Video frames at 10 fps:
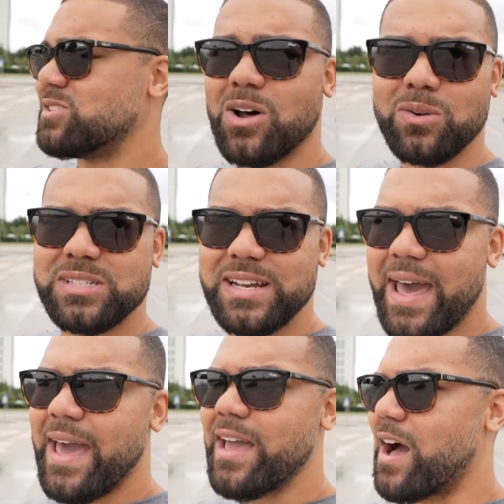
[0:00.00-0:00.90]
So
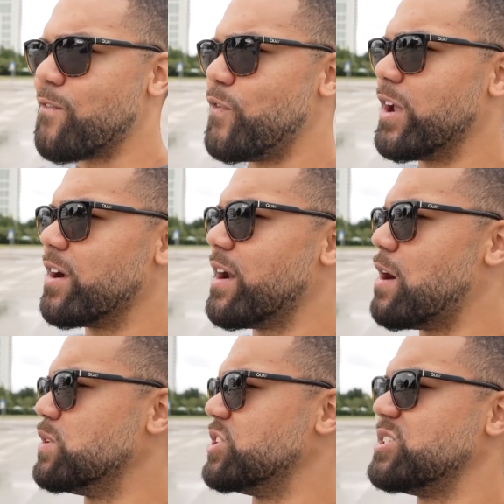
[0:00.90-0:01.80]
today I figured I
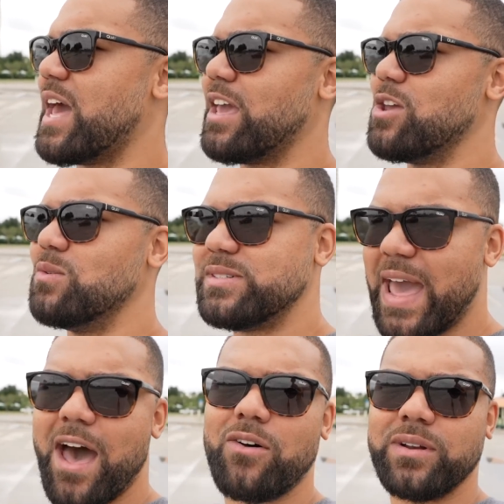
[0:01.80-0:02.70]
would just take you
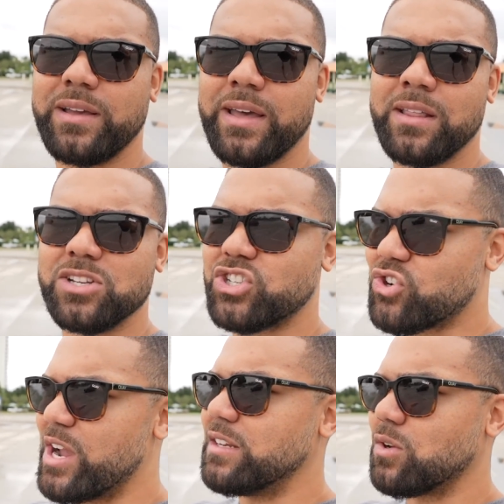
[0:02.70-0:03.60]
down the
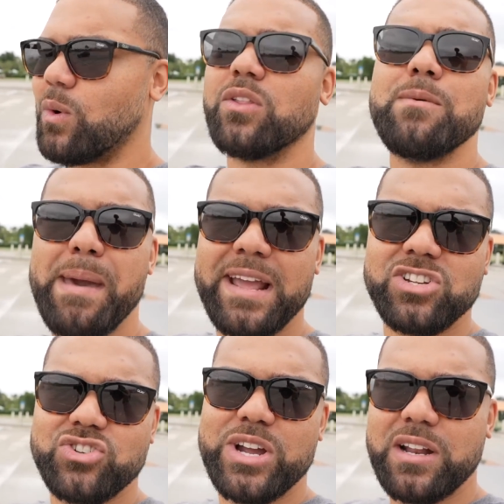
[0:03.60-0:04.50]
street, well, the main
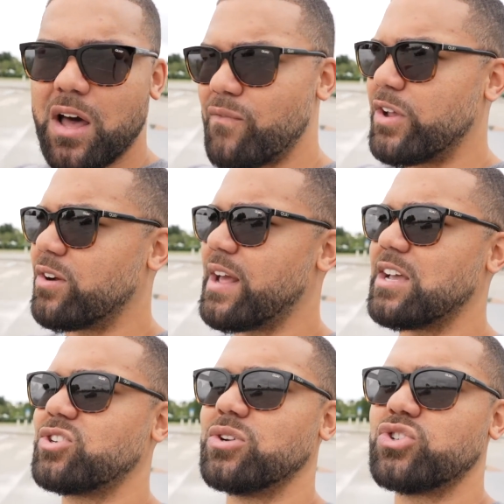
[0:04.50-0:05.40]
street of
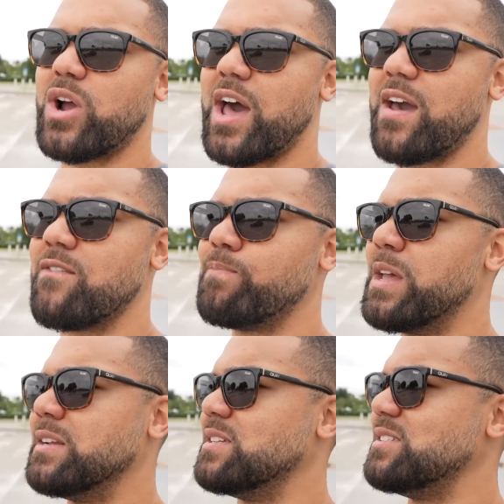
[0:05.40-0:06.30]
International Drive,
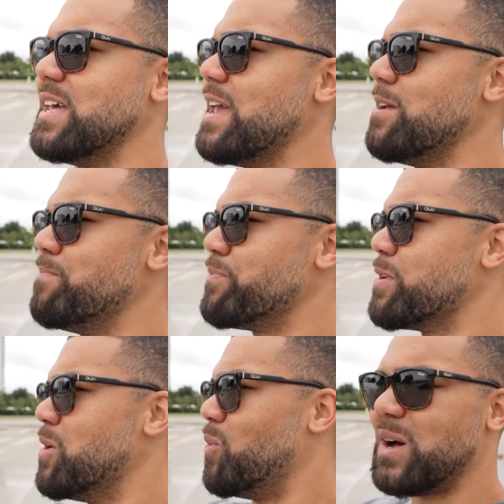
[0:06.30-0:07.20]
to see
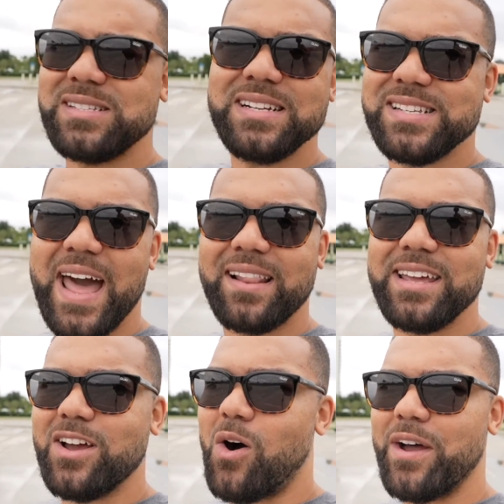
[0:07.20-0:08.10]
what's exactly
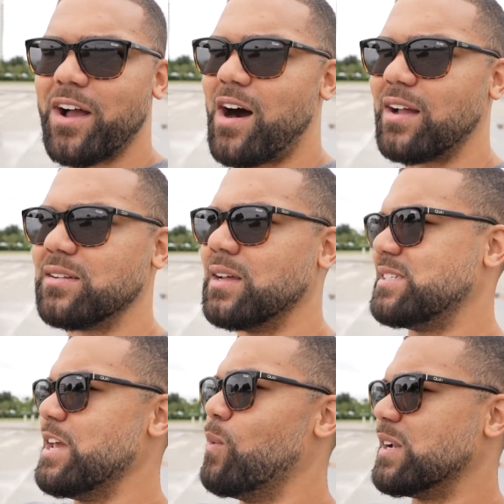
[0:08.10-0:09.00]
going on,
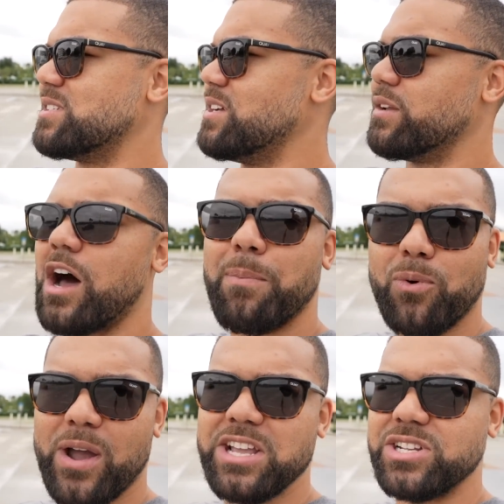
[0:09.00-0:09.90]
see what's still in
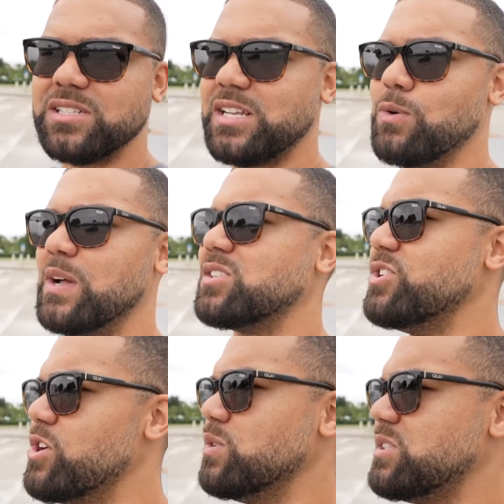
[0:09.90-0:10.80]
operation, see what's
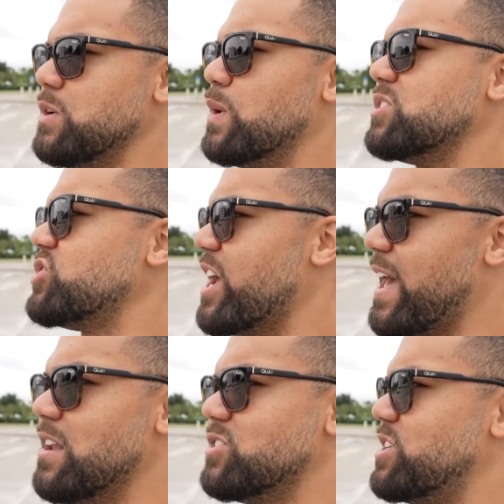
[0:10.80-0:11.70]
new, see what's
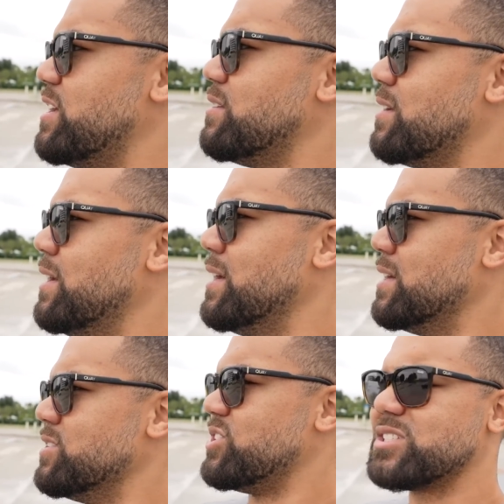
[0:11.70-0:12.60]
changed, and
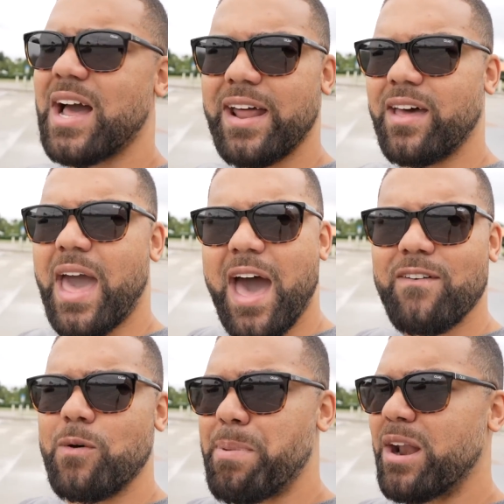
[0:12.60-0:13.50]
just kind of
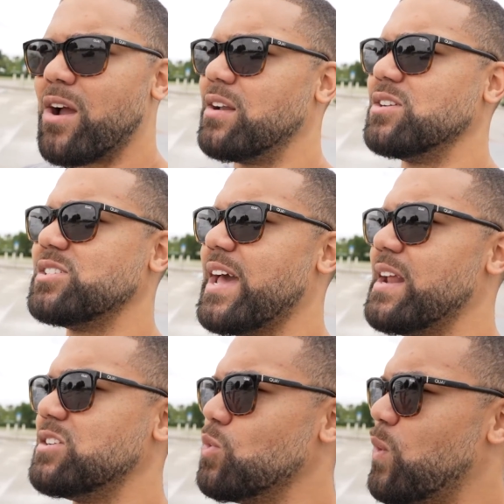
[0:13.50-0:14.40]
have a better
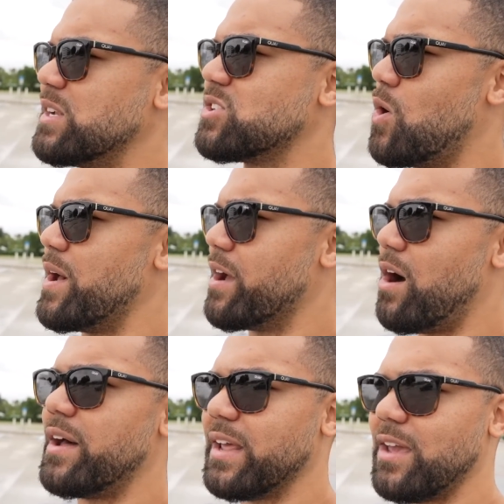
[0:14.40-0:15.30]
understanding to what's going
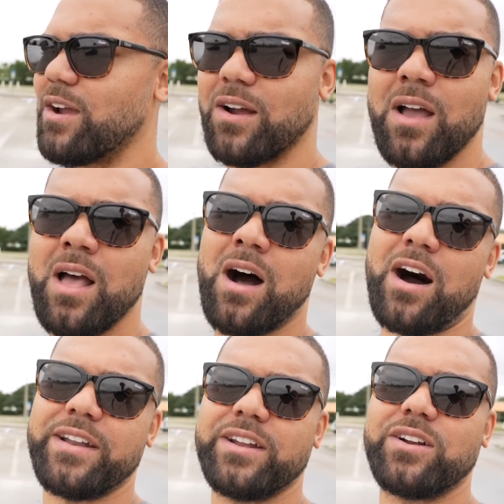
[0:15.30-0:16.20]
on here
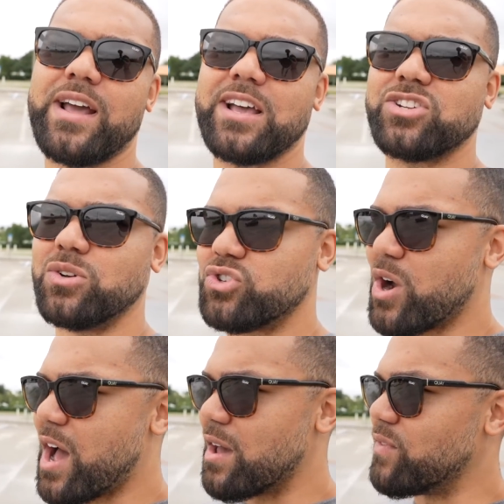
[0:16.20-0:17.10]
on International
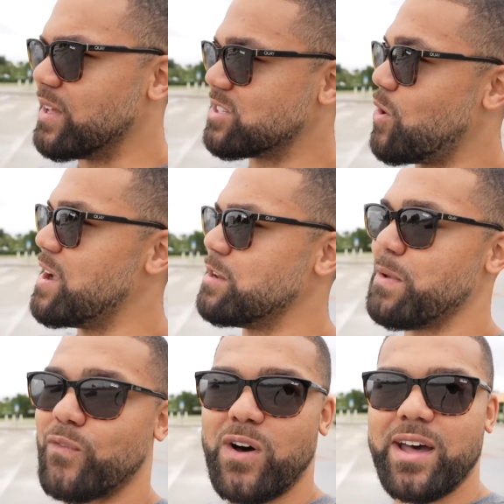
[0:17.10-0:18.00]
Drive. It's going to
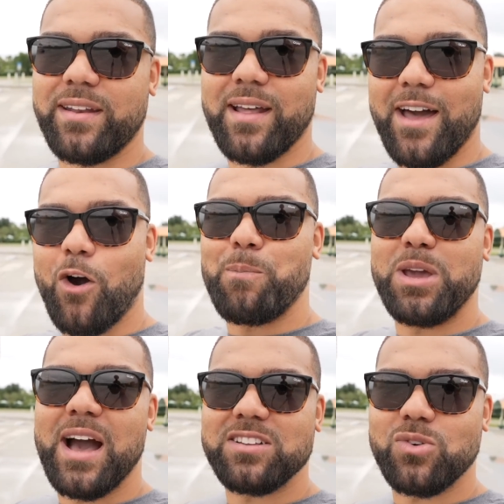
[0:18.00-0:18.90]
be fun. I hope you
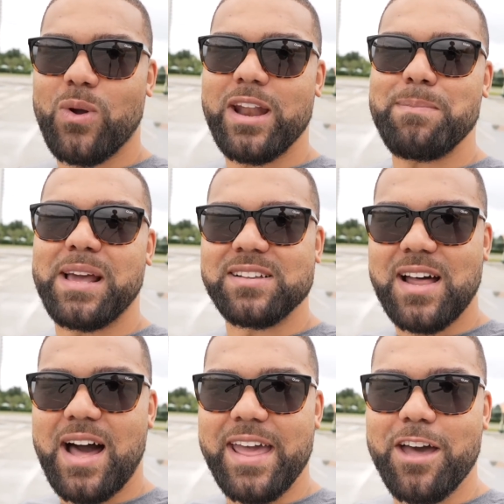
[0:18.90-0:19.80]
guys are ready, because
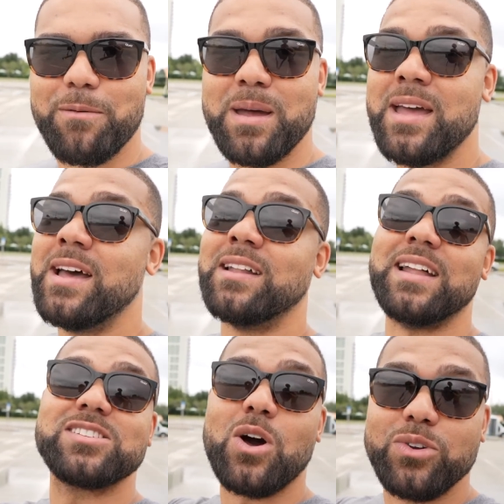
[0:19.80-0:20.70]
I am.
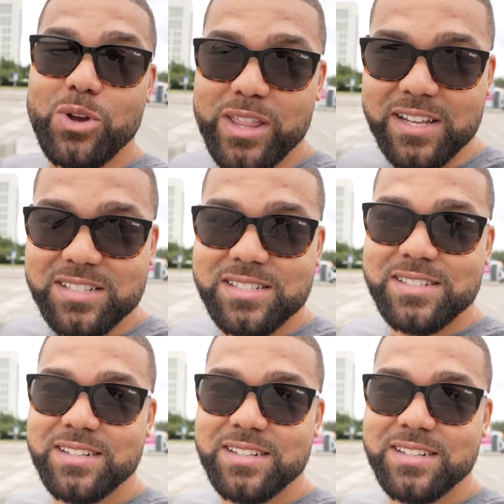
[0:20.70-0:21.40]
Let's go do this.